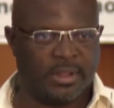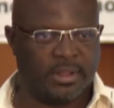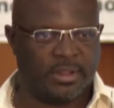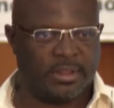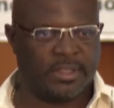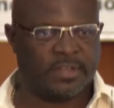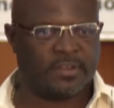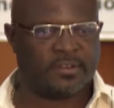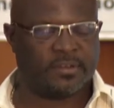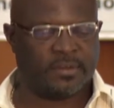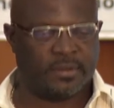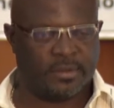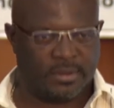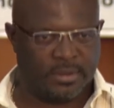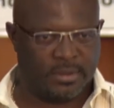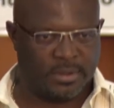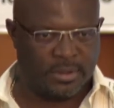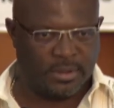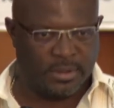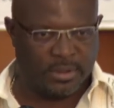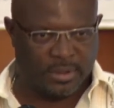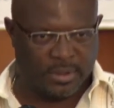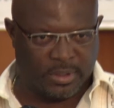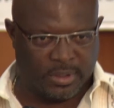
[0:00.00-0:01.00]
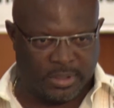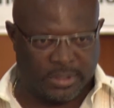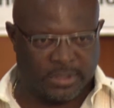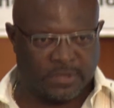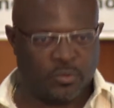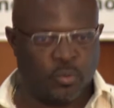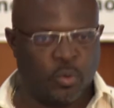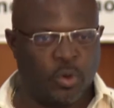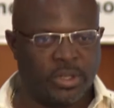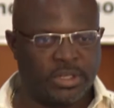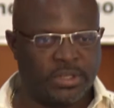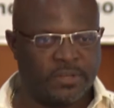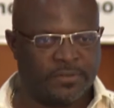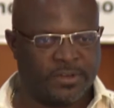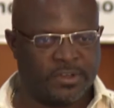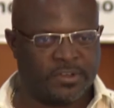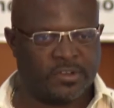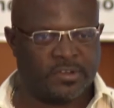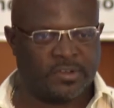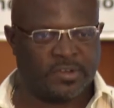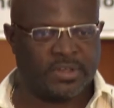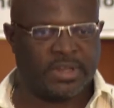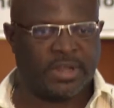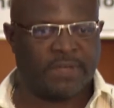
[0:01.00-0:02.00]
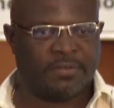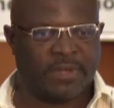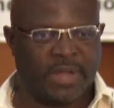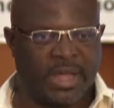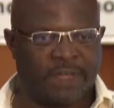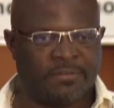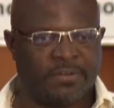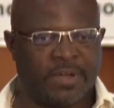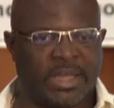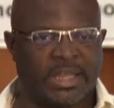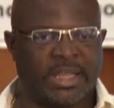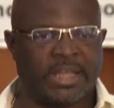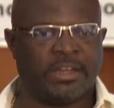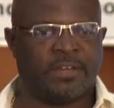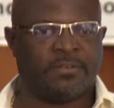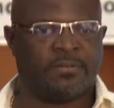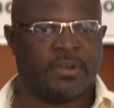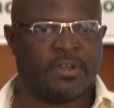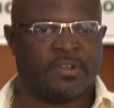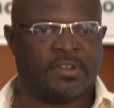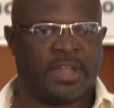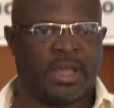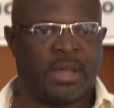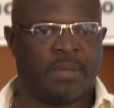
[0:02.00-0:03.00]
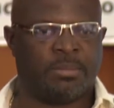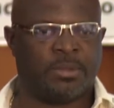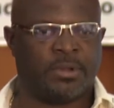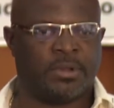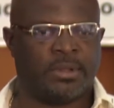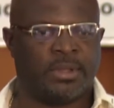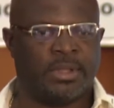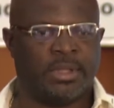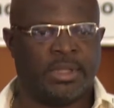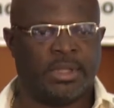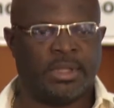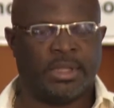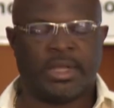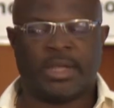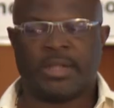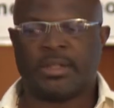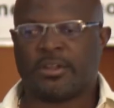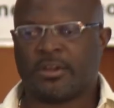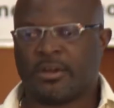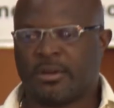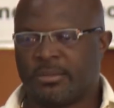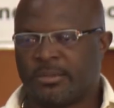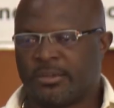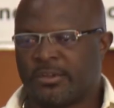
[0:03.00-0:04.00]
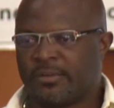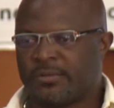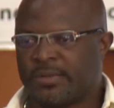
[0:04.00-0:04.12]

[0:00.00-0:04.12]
this one deficiency that I've highlighted, for example, in terms